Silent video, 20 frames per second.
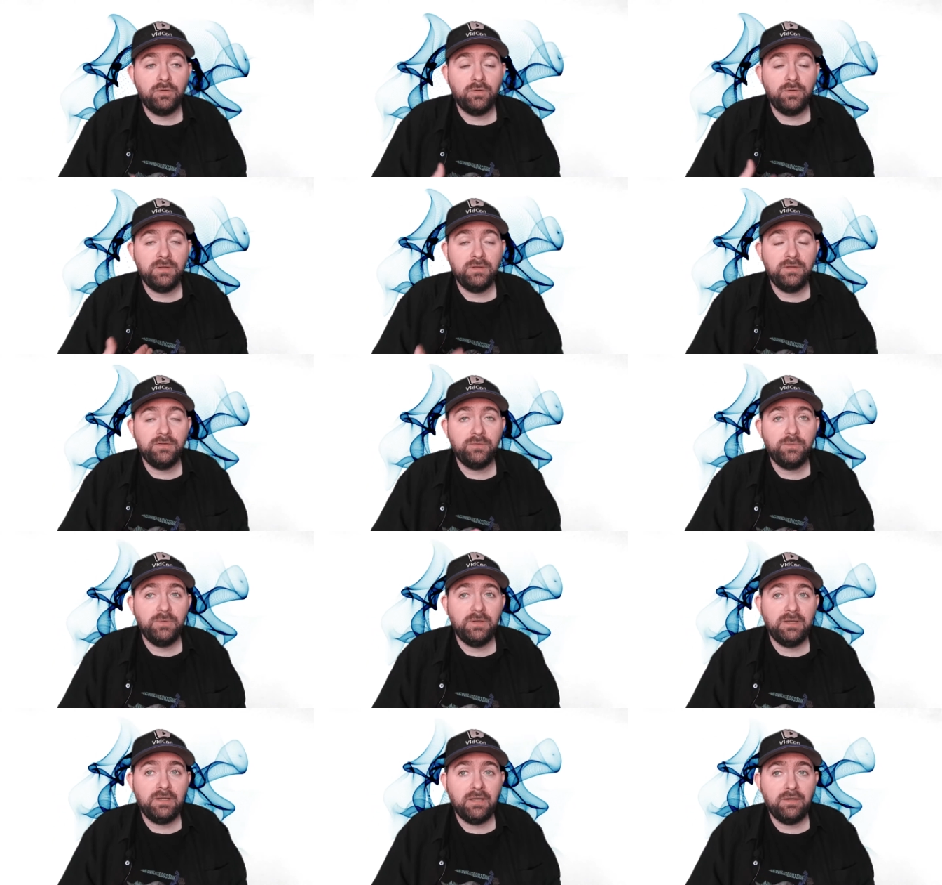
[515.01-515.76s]
during this
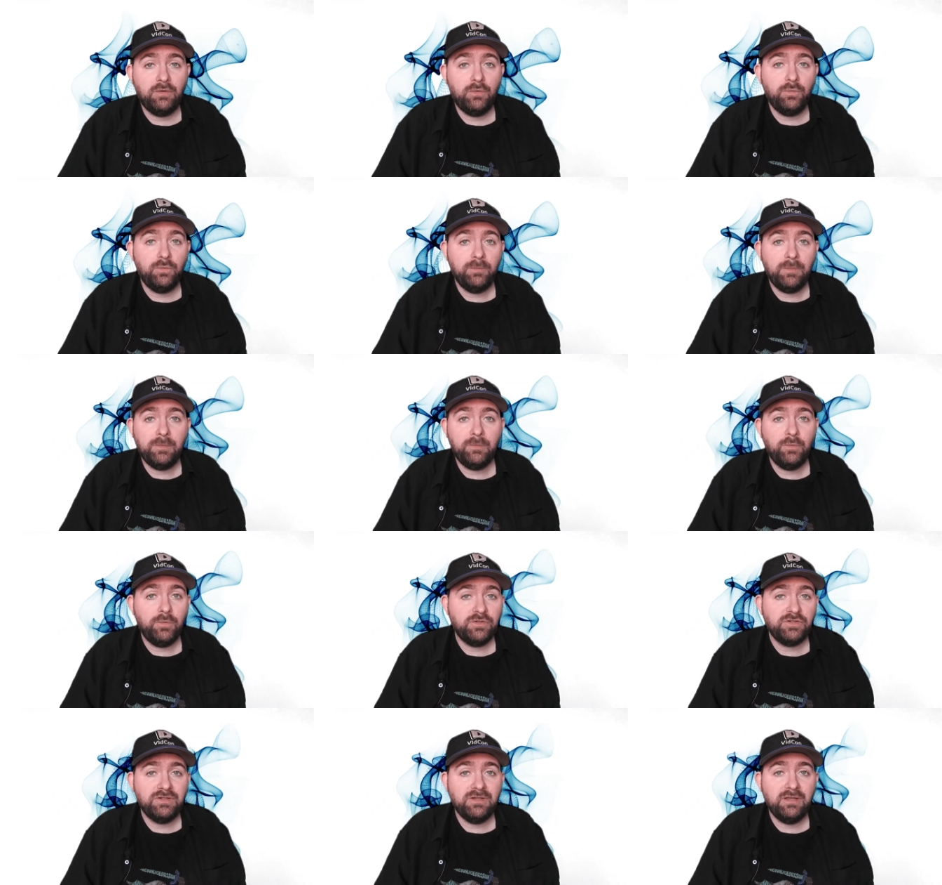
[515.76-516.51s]
week. I don't remember
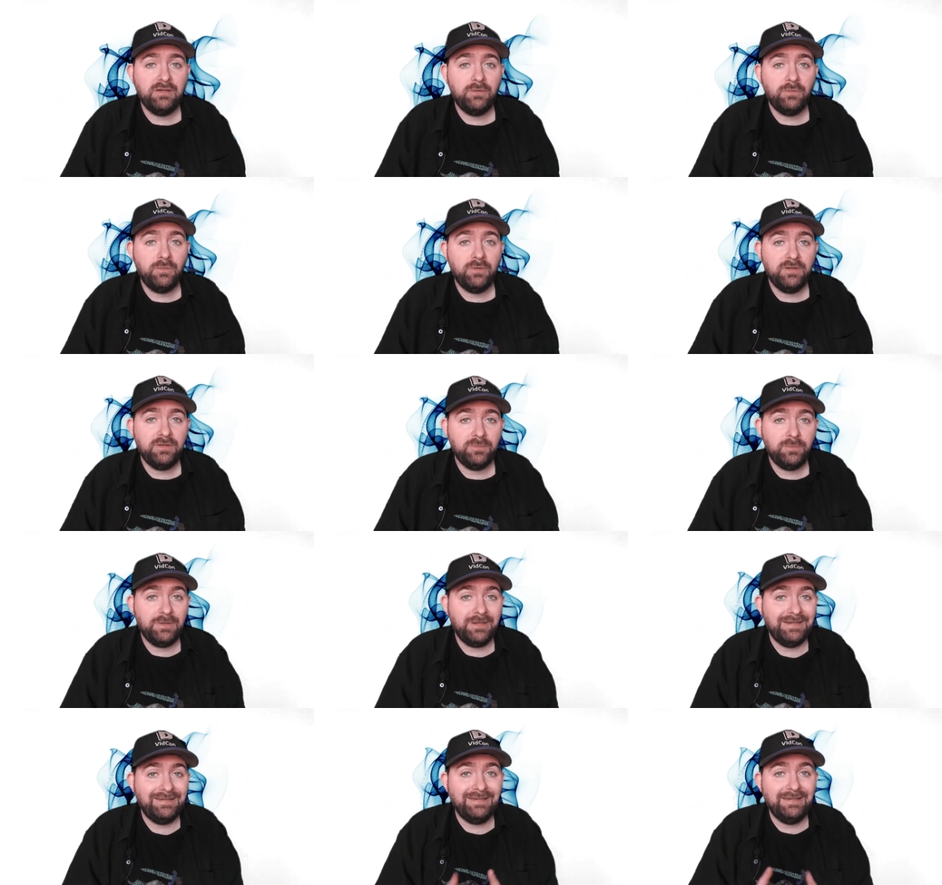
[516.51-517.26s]
which night it was,
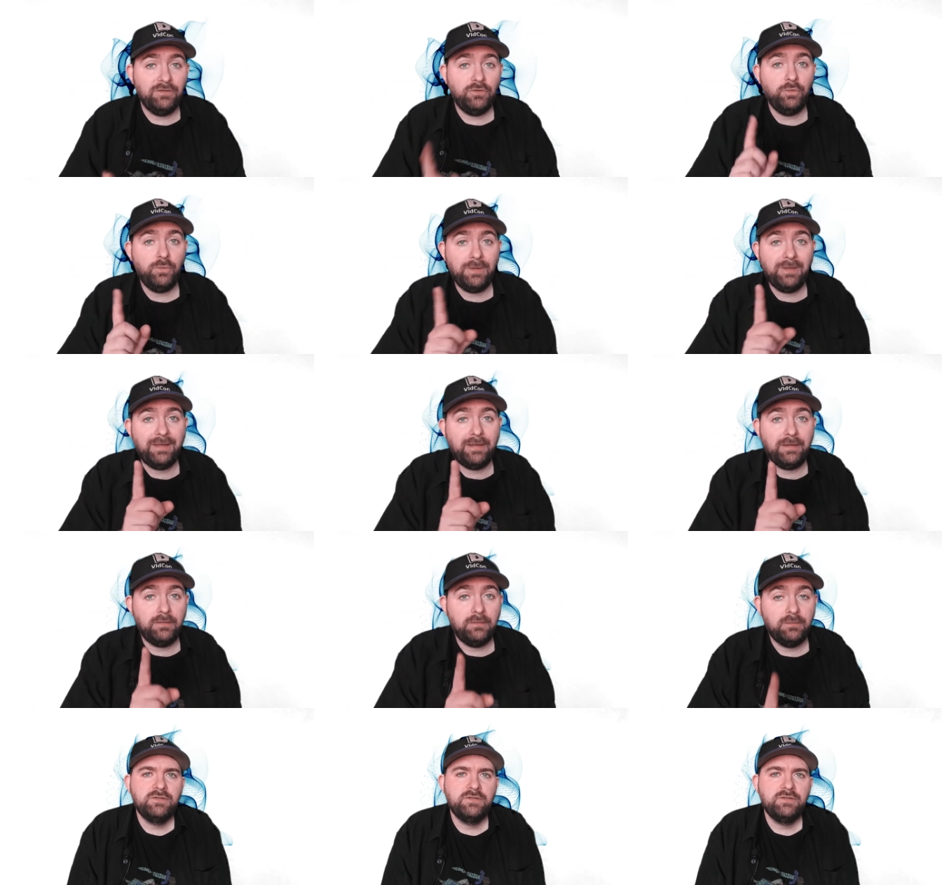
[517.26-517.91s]
but I did do that.